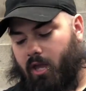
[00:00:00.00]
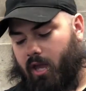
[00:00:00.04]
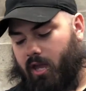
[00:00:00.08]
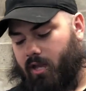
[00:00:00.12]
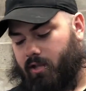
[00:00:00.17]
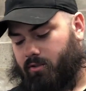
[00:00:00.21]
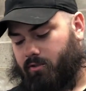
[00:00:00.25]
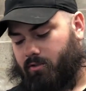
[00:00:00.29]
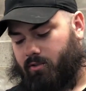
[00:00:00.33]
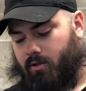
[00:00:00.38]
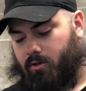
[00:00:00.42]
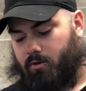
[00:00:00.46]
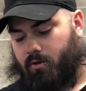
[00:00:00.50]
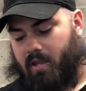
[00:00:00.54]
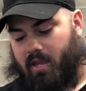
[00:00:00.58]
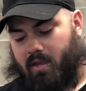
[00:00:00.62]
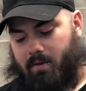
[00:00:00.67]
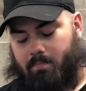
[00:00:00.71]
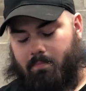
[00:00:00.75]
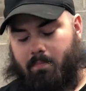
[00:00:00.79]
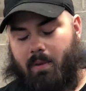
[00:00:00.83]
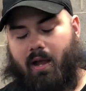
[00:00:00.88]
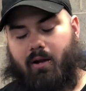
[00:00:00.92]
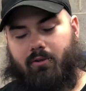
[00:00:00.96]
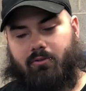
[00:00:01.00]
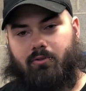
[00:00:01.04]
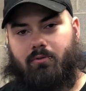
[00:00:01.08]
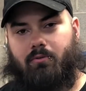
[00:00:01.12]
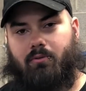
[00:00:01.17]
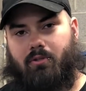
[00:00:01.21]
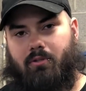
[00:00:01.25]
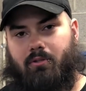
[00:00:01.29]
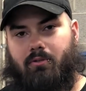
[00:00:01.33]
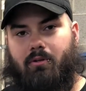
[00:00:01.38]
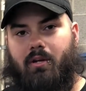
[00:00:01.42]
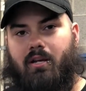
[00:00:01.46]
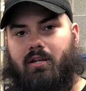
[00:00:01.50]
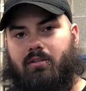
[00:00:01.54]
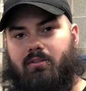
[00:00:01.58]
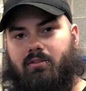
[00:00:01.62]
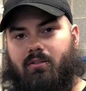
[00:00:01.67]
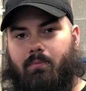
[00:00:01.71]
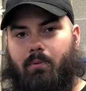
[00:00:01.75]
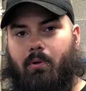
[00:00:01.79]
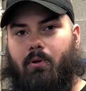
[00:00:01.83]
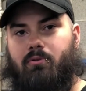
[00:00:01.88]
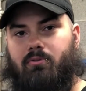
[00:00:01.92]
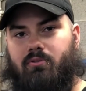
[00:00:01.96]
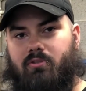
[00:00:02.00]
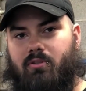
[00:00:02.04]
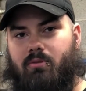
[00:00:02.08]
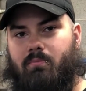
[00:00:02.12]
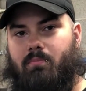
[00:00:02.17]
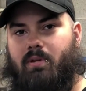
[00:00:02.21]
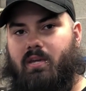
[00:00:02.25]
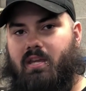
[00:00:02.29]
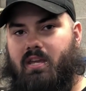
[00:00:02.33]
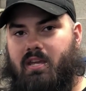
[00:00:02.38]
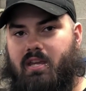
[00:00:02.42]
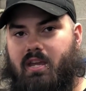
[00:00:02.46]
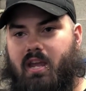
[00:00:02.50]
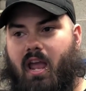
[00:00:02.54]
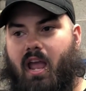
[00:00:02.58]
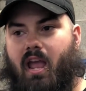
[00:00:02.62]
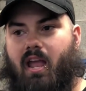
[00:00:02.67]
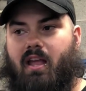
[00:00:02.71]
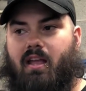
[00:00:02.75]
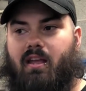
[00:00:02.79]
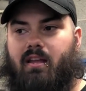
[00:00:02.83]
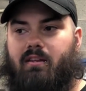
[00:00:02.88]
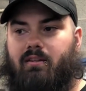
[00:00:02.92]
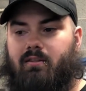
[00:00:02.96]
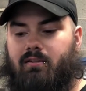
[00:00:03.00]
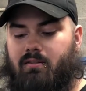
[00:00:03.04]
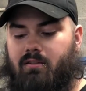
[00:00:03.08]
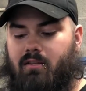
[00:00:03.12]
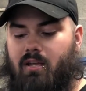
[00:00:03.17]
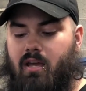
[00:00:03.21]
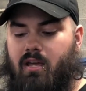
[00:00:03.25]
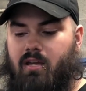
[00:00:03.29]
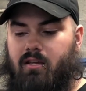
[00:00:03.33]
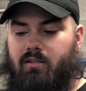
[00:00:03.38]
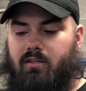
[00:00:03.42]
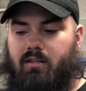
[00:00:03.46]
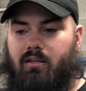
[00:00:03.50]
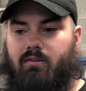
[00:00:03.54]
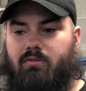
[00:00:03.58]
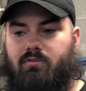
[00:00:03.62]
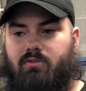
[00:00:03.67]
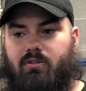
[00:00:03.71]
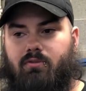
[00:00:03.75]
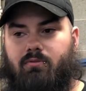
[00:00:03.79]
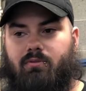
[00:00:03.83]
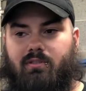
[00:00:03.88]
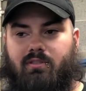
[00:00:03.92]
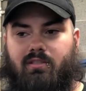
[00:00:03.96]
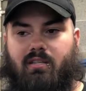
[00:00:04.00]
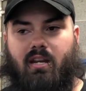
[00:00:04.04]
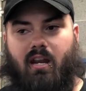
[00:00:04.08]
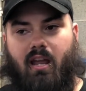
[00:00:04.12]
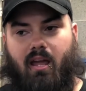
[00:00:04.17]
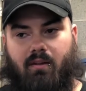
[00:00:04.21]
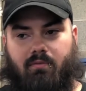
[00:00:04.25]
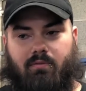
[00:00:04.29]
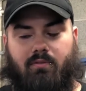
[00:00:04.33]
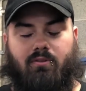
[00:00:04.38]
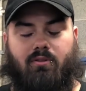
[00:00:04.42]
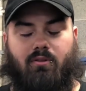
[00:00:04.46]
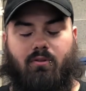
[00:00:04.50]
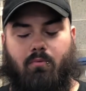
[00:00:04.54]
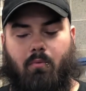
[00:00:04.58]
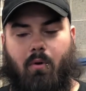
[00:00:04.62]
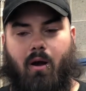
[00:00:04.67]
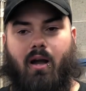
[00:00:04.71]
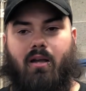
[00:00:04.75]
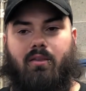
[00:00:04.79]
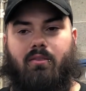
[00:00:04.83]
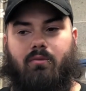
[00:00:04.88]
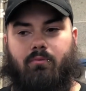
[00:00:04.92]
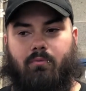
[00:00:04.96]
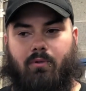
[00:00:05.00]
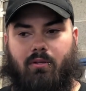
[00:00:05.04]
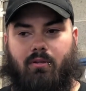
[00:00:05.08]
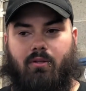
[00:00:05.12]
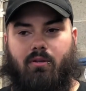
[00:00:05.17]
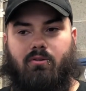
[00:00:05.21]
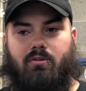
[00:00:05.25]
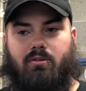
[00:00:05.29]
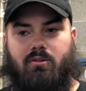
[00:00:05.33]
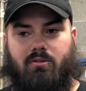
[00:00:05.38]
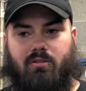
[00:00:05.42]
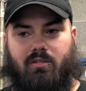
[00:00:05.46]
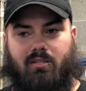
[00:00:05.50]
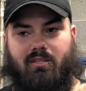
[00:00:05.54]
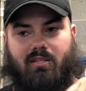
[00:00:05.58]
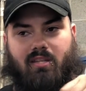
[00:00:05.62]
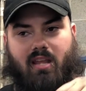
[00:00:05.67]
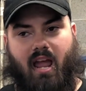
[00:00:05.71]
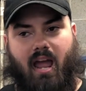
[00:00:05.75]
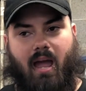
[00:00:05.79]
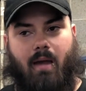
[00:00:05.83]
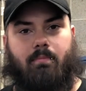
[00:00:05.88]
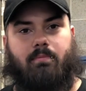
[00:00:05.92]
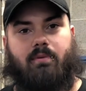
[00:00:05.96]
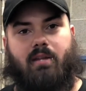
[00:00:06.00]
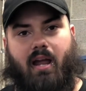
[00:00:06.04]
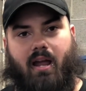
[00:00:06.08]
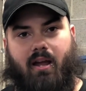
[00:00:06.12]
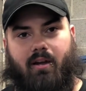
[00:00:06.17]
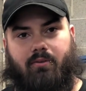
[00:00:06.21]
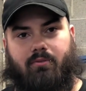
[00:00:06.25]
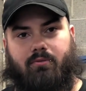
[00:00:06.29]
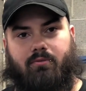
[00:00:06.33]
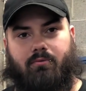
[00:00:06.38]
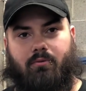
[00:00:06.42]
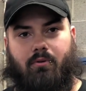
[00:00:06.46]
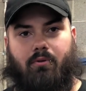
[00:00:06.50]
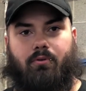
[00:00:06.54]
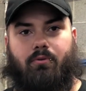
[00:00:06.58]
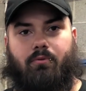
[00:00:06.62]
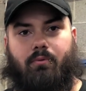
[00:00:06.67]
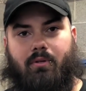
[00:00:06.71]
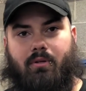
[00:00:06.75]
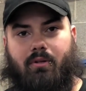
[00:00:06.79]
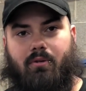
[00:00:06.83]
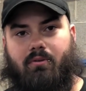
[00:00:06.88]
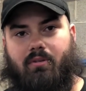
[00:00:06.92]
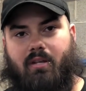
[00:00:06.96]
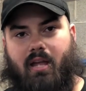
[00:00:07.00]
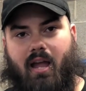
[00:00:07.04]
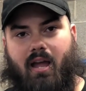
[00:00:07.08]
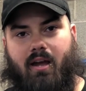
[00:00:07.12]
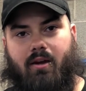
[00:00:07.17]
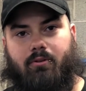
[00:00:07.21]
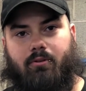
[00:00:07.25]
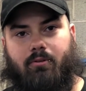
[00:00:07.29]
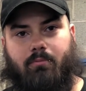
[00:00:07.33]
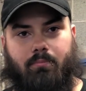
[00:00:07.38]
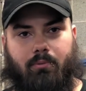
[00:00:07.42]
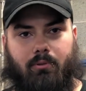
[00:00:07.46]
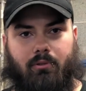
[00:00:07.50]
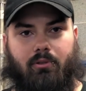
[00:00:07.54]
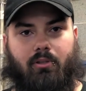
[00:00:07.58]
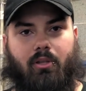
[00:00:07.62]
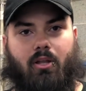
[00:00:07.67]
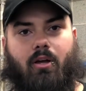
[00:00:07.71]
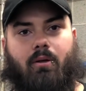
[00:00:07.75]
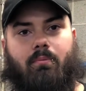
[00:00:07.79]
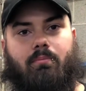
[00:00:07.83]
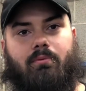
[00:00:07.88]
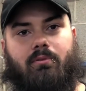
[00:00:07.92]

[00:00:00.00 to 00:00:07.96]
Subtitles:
And so it mounts where the crank's supposed to be and gives you, instead of having to wind the window, you just tap down to roll the window down or pull up